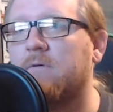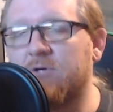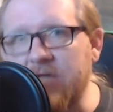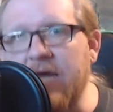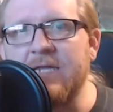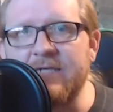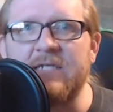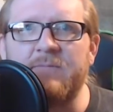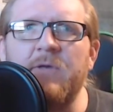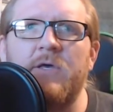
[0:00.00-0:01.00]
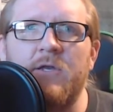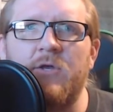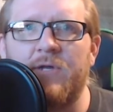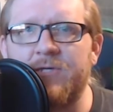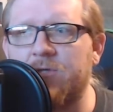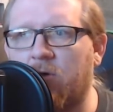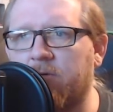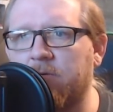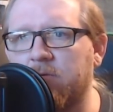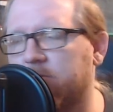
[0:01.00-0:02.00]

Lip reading: There's 86 million units sold.